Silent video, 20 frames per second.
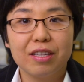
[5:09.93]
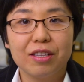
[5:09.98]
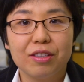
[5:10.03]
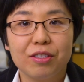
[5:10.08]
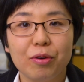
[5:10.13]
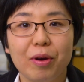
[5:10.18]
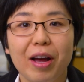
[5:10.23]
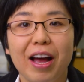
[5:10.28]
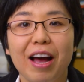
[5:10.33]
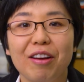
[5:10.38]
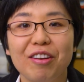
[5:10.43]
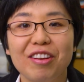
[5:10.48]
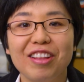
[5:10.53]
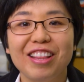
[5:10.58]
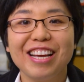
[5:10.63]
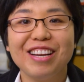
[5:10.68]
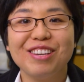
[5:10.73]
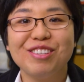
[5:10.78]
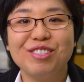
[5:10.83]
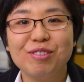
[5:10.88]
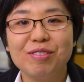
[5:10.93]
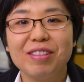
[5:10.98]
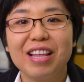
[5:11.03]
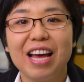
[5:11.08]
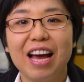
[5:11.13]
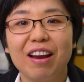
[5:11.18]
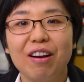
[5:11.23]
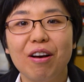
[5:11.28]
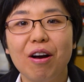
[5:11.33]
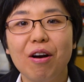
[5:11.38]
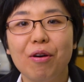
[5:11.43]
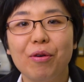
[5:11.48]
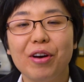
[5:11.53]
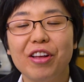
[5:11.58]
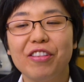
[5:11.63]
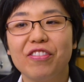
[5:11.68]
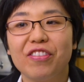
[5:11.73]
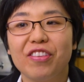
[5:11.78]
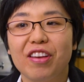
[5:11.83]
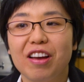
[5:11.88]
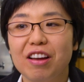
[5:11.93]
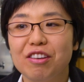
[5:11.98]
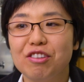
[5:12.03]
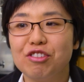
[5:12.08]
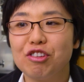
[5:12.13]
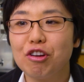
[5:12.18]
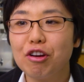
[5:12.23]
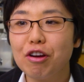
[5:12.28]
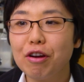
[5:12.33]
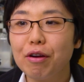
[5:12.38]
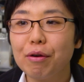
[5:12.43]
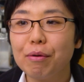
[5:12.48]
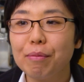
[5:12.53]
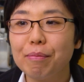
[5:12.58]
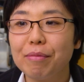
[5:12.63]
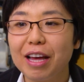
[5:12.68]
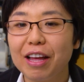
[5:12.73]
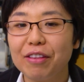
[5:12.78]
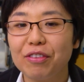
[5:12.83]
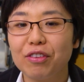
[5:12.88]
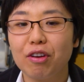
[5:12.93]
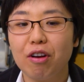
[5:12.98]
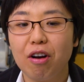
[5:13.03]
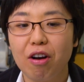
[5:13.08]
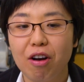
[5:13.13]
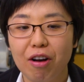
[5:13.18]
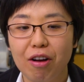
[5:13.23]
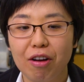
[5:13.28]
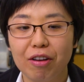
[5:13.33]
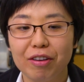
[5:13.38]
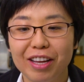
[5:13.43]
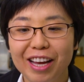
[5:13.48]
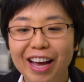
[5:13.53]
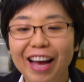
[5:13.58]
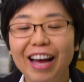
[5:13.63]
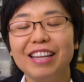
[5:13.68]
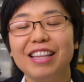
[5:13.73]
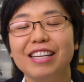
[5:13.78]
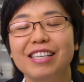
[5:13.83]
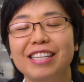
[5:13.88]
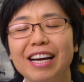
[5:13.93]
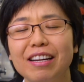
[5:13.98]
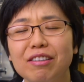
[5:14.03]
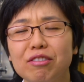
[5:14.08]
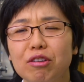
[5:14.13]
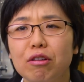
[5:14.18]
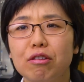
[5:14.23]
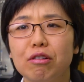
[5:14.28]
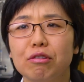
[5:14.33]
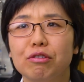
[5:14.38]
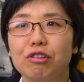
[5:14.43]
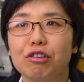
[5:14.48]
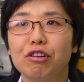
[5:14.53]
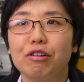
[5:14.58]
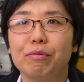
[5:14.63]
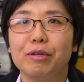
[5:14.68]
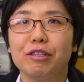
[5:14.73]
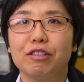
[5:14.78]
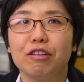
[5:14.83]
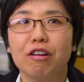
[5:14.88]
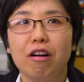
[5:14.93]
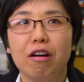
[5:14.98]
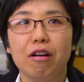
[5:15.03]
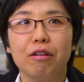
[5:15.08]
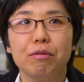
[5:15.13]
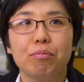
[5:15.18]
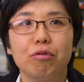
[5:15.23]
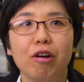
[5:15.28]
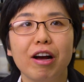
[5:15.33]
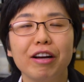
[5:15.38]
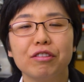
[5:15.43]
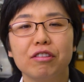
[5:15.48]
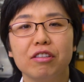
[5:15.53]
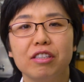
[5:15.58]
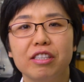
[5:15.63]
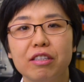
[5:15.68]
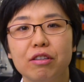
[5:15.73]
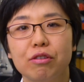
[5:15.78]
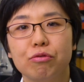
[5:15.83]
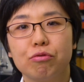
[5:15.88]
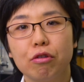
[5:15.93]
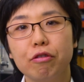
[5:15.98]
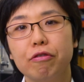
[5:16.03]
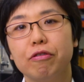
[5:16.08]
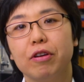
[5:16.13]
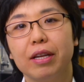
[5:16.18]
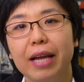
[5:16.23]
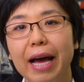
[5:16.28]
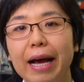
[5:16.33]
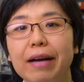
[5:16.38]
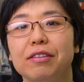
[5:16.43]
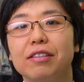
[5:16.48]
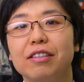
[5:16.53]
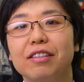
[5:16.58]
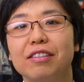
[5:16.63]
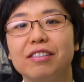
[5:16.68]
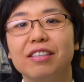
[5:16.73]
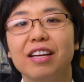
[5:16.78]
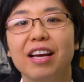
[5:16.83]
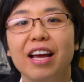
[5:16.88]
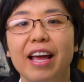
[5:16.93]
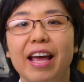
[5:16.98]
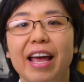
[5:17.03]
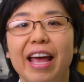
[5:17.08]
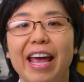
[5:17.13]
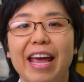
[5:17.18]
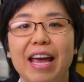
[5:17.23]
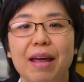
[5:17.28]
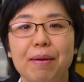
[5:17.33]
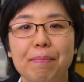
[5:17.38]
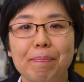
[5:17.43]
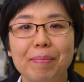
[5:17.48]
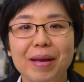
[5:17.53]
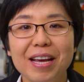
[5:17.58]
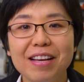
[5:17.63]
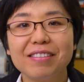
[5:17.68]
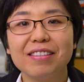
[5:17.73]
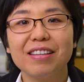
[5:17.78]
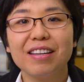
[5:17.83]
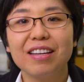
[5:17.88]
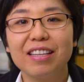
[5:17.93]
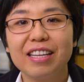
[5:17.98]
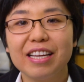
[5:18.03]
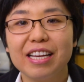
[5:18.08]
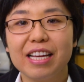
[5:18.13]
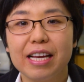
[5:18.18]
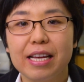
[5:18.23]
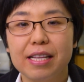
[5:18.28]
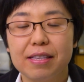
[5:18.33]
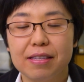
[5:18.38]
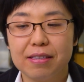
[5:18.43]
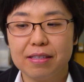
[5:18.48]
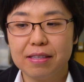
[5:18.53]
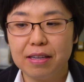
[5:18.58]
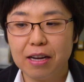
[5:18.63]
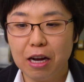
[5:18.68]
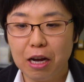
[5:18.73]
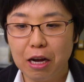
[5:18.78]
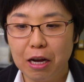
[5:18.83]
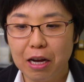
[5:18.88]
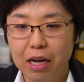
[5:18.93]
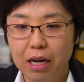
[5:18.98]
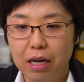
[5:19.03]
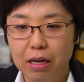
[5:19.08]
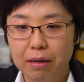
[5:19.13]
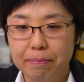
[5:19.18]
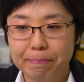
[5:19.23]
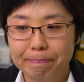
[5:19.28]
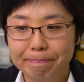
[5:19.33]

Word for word: So how do they do that? Oh, it's a term that's called, the technical term is called proctodeal trophallaxis. And basically it's, um...